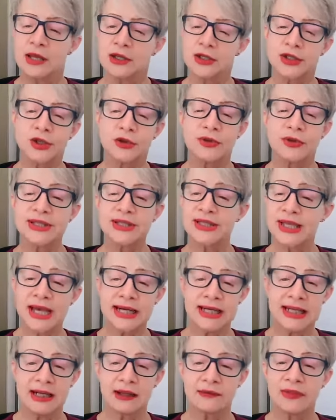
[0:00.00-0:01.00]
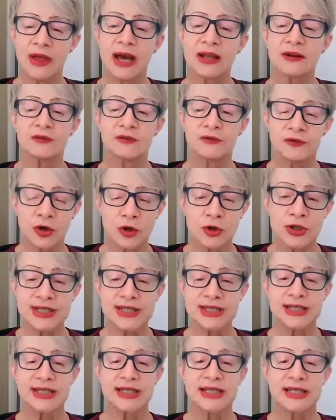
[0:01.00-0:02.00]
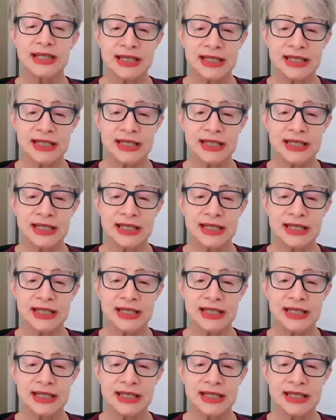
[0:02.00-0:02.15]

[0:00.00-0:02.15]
So the setting of that first